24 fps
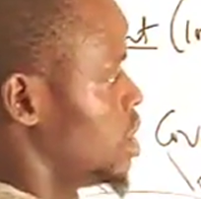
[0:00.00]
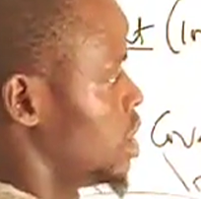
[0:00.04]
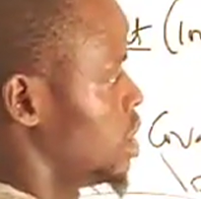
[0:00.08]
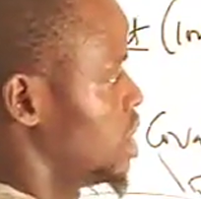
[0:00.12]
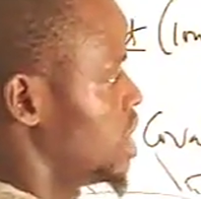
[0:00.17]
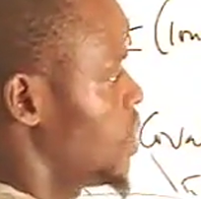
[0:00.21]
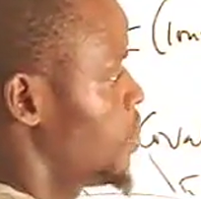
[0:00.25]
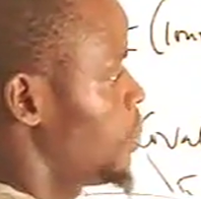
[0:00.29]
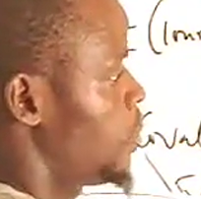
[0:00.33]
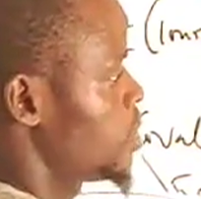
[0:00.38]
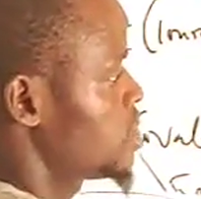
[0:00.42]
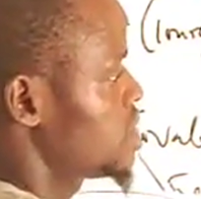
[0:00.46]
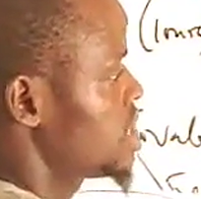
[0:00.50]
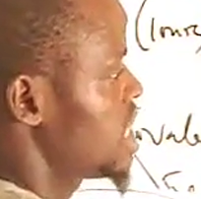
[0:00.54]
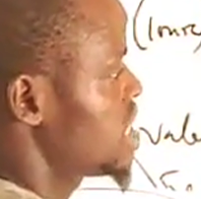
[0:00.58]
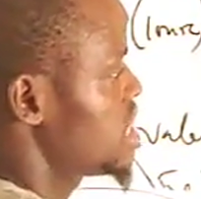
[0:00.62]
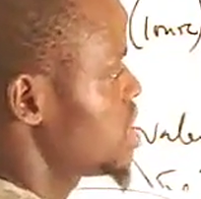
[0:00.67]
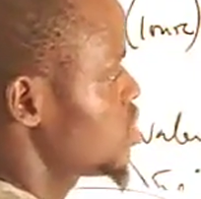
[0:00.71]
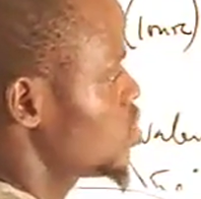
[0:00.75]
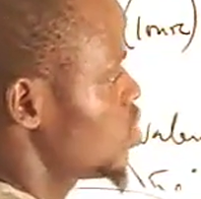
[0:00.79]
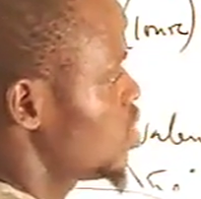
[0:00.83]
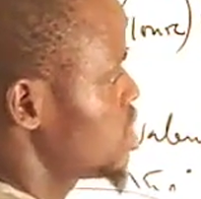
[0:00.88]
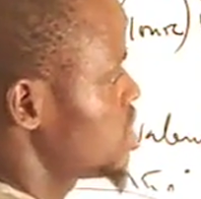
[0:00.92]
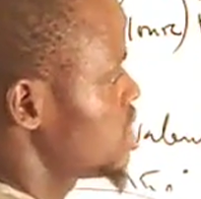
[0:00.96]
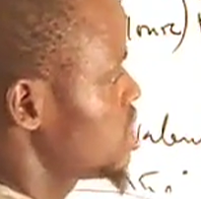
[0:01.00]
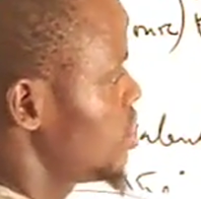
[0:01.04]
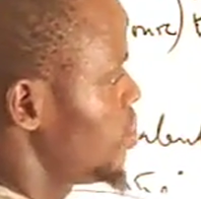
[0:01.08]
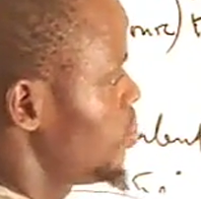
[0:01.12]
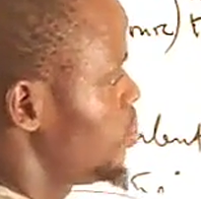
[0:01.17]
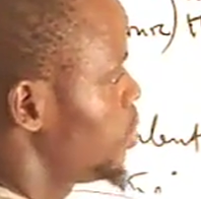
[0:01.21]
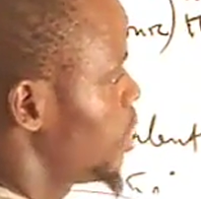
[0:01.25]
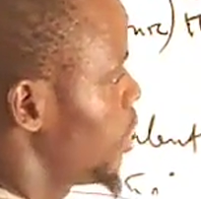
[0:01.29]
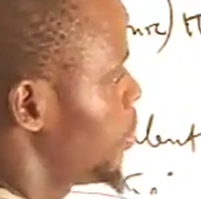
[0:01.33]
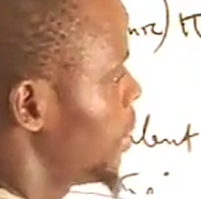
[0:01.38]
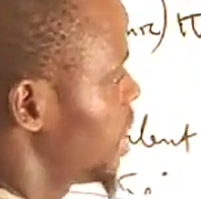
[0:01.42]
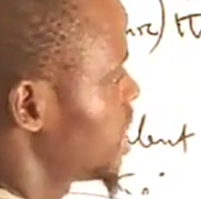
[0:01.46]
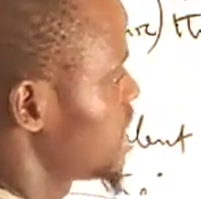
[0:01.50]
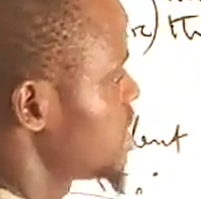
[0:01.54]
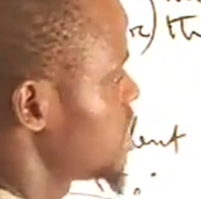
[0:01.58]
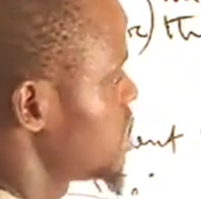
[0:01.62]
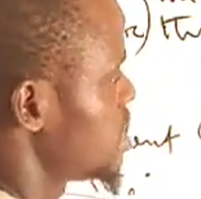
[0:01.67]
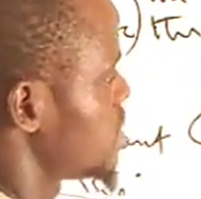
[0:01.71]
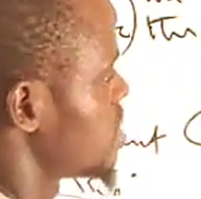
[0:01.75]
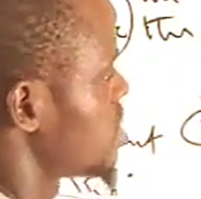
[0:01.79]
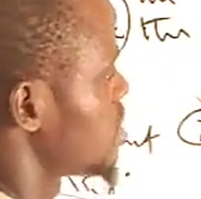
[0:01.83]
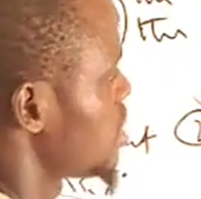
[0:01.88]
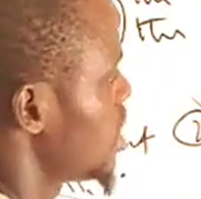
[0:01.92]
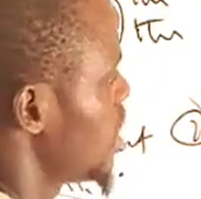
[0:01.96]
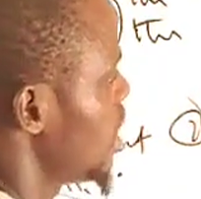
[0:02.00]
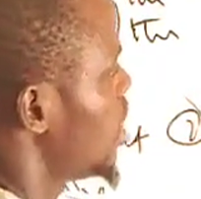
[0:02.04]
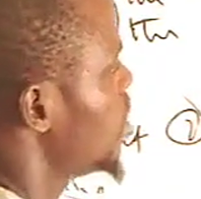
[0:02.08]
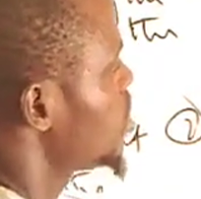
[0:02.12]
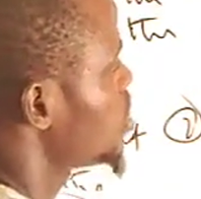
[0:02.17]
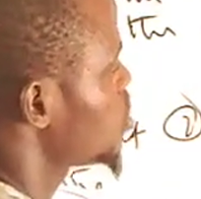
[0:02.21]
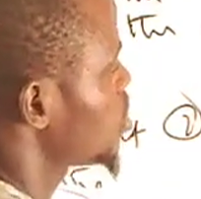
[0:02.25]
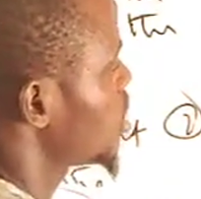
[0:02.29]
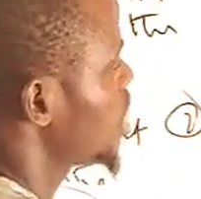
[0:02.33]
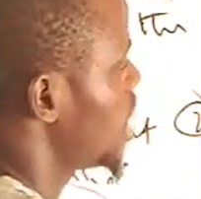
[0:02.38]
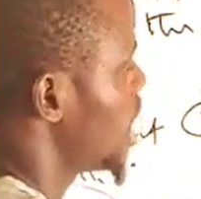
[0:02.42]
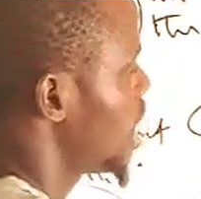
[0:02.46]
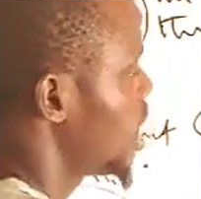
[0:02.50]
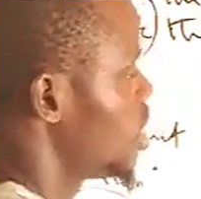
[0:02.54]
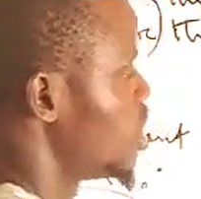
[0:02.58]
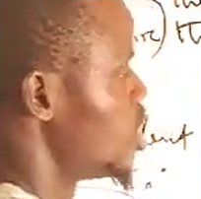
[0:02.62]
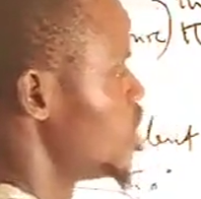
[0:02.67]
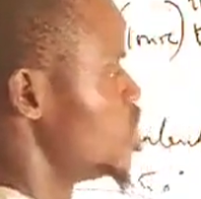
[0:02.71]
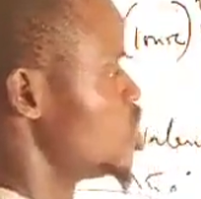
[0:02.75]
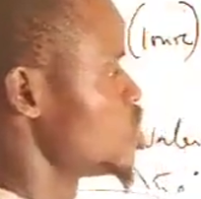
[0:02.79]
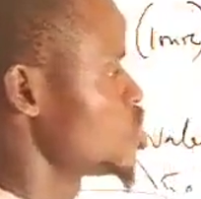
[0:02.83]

They possess these properties altogether.